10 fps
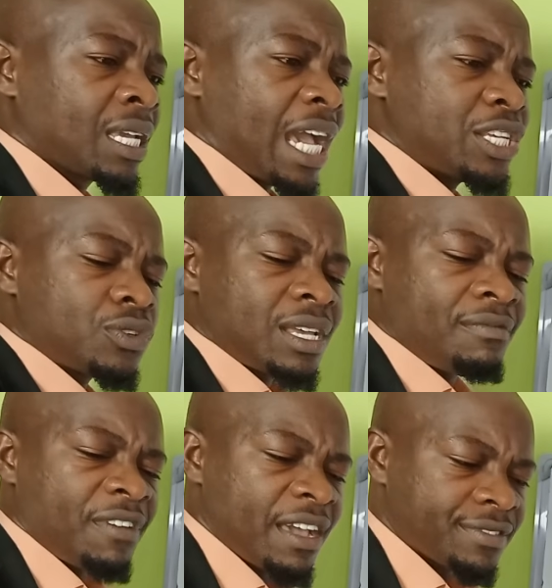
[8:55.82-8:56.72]
I saw
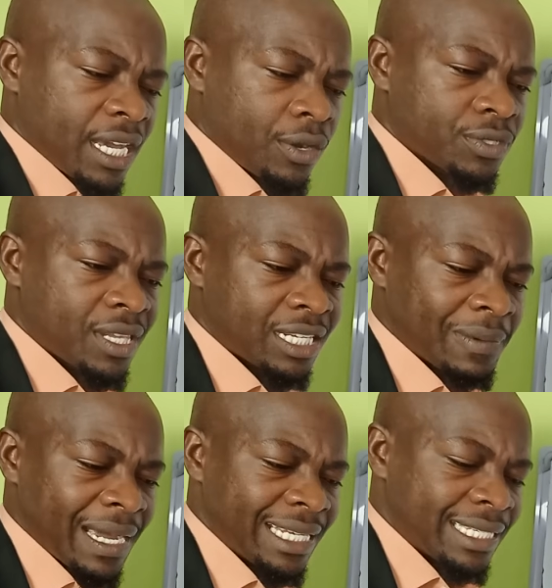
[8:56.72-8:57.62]
some 5 SACCOs that
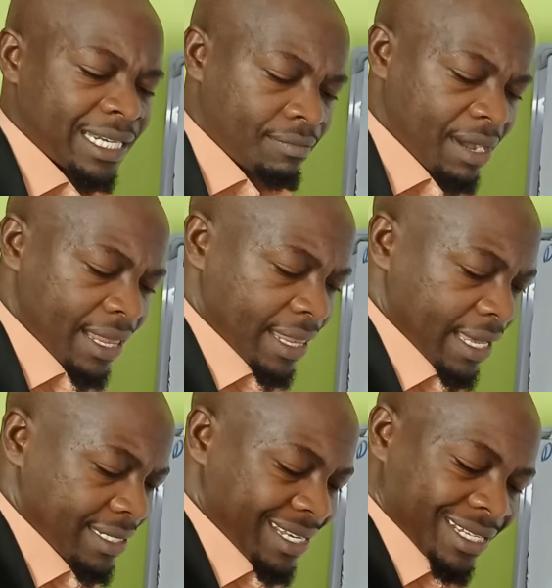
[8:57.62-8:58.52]
were listed by
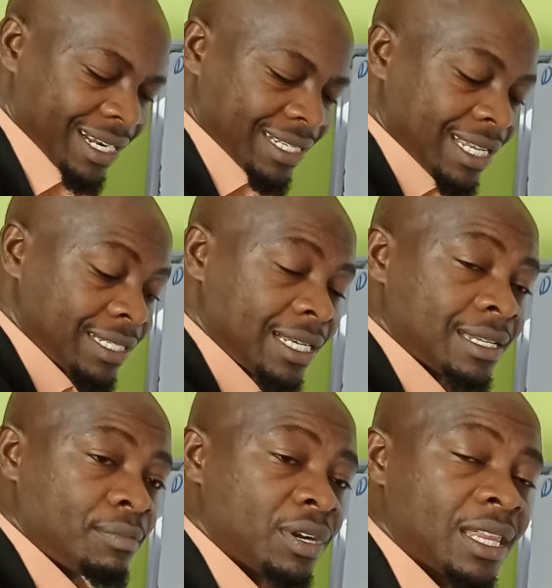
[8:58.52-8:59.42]
the SASRA. SASRA
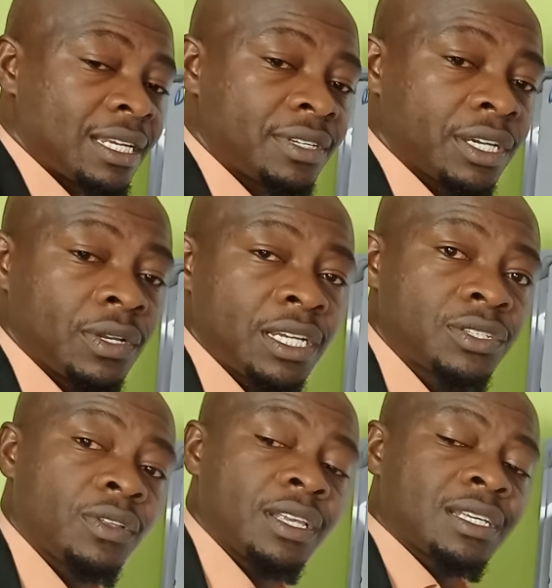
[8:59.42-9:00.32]
is a body that
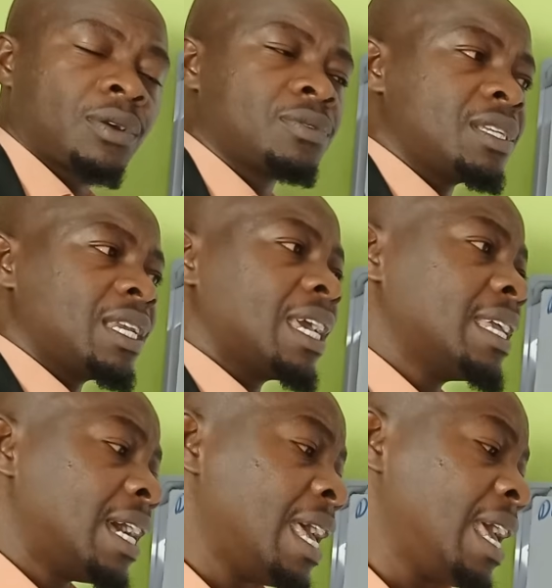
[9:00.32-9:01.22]
regulates all the SACCOs in
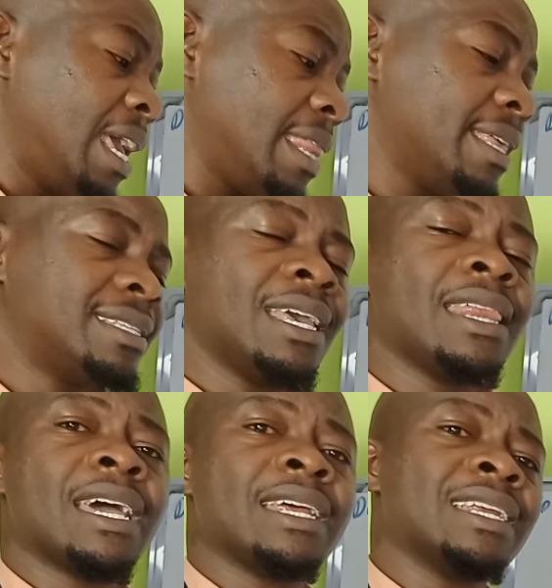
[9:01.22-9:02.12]
Kenya. And they say
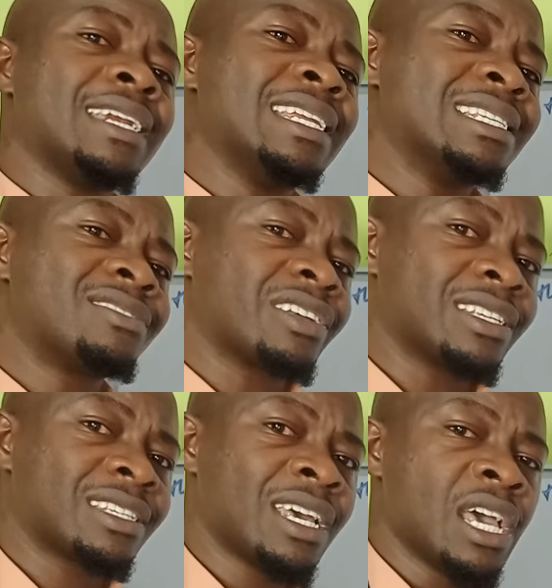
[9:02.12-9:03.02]
they are in a
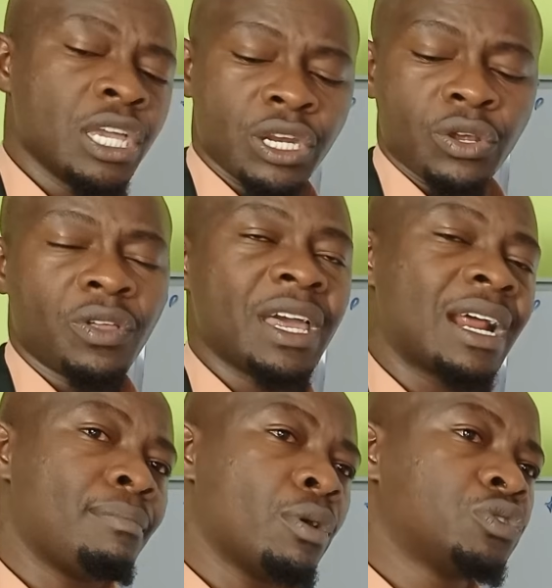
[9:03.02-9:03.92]
distress. You know,
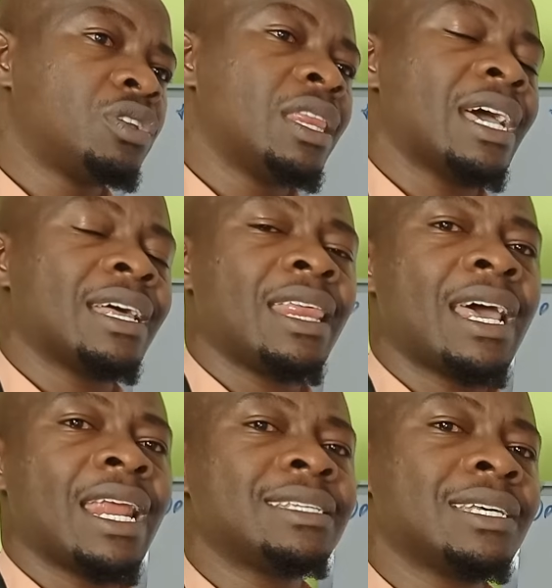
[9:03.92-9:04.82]
their
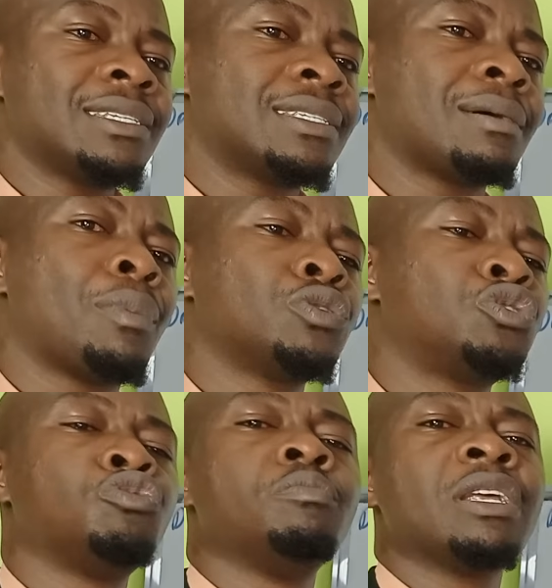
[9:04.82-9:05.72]
license is
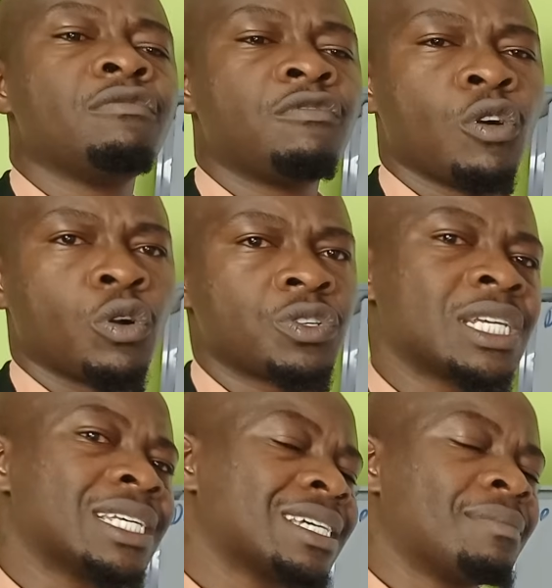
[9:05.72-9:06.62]
about to be
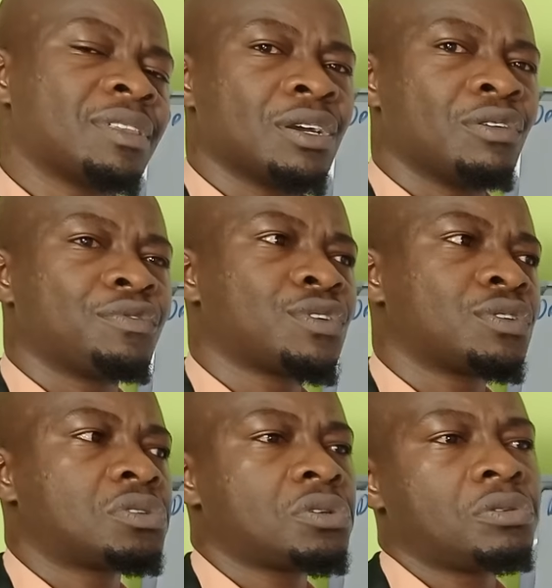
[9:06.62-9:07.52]
revoked, something of
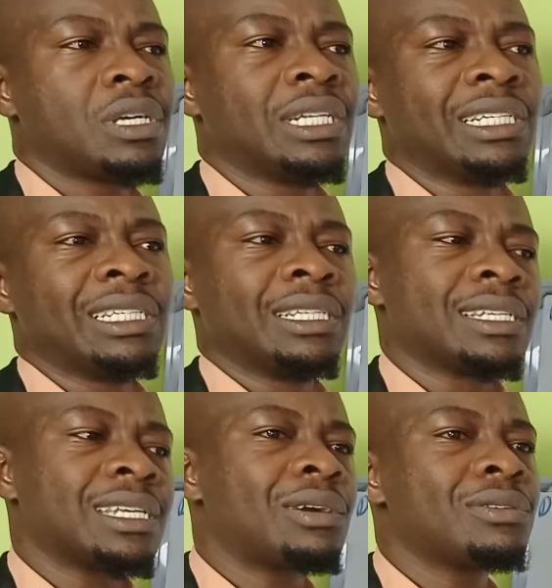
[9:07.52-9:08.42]
sort. So
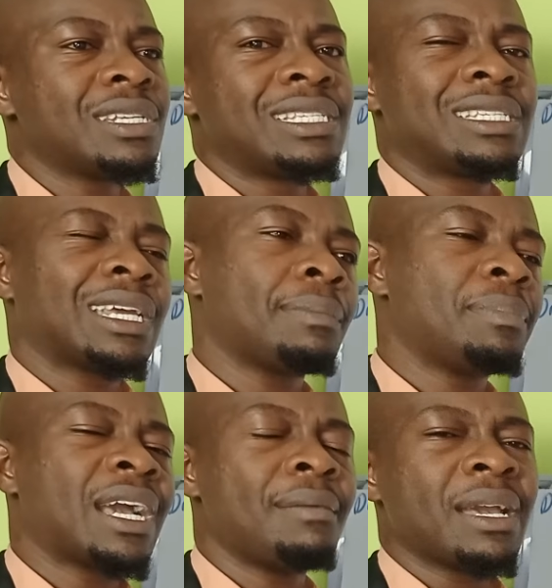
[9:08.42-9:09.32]
SACCOs, it's
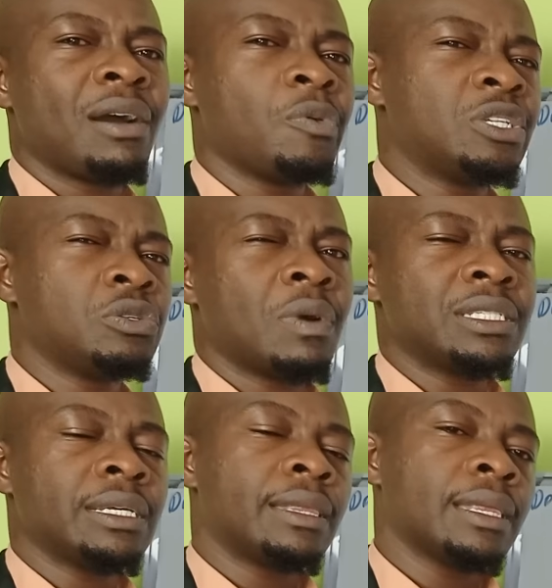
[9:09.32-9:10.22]
becoming a
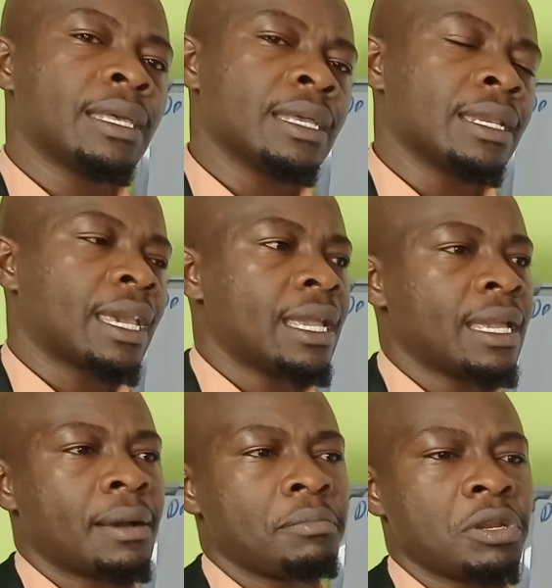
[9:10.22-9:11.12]
wishy-washy thing in
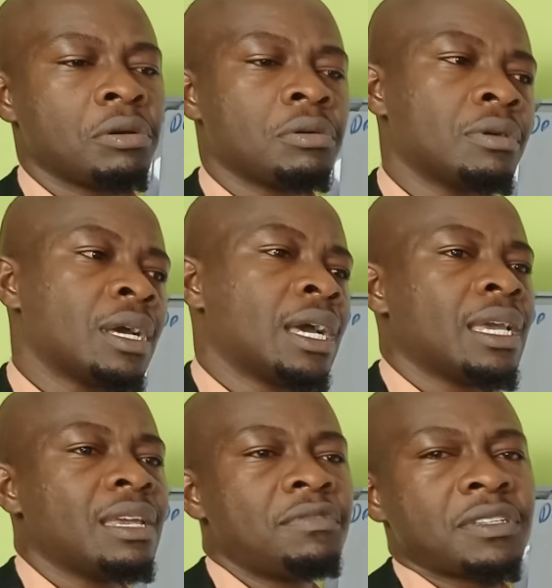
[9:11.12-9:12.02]
Kenya. You know,
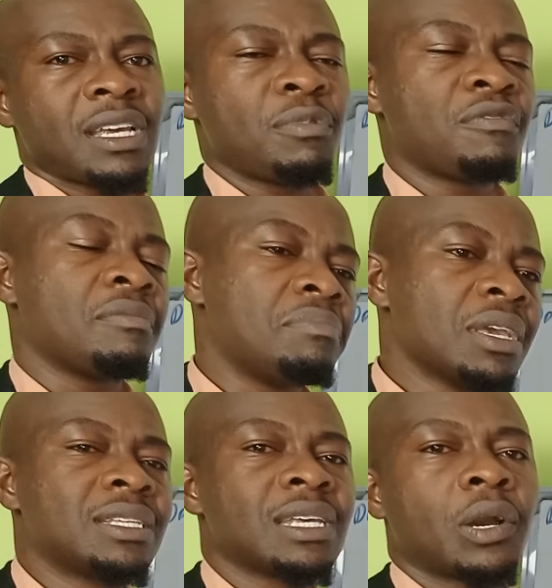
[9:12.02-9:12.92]
even some of the
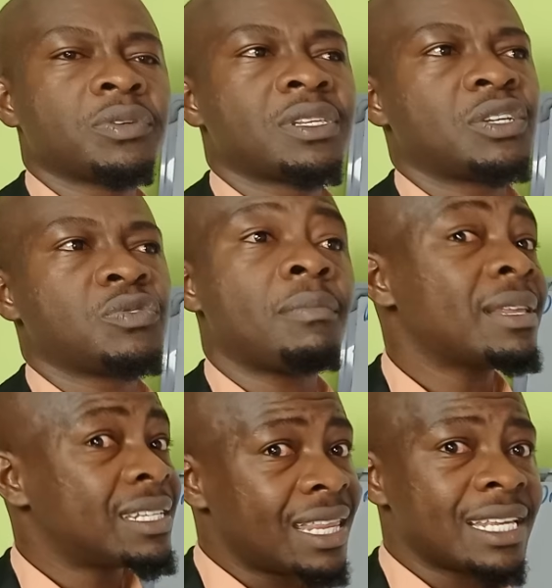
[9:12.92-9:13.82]
big SACCOs that you have.
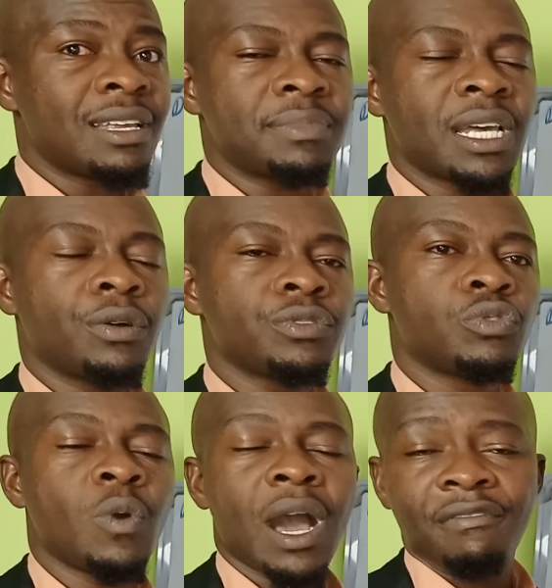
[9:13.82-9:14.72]
But there's some SACCOs
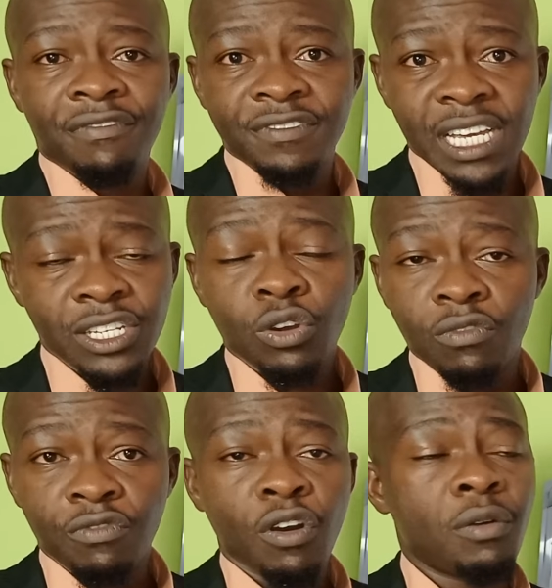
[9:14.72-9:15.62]
who have just
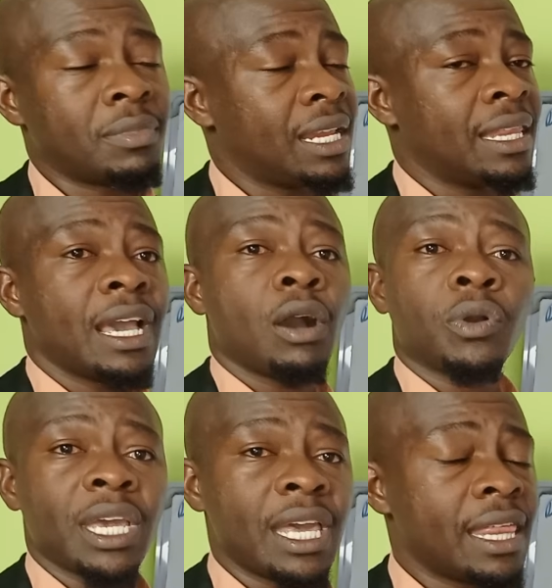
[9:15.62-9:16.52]
confirmed that they are
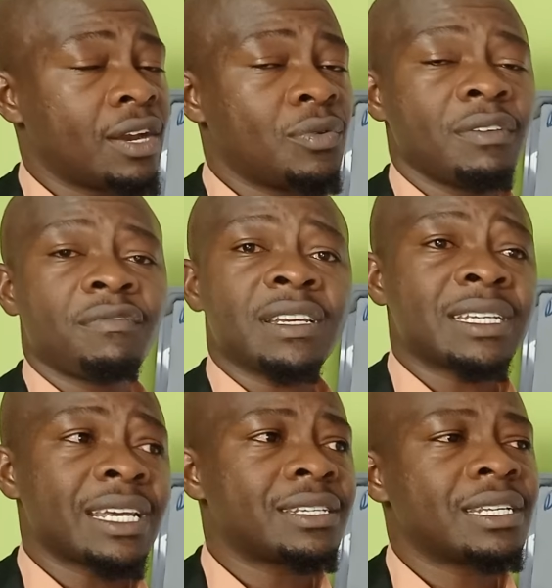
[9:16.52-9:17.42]
okay, they are doing
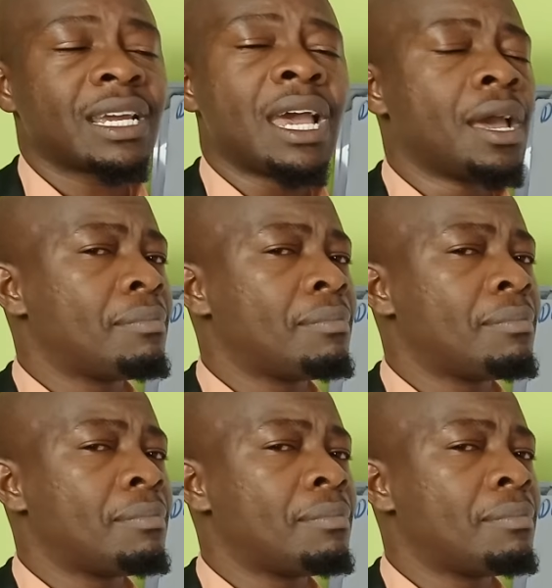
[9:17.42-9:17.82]
fantastic.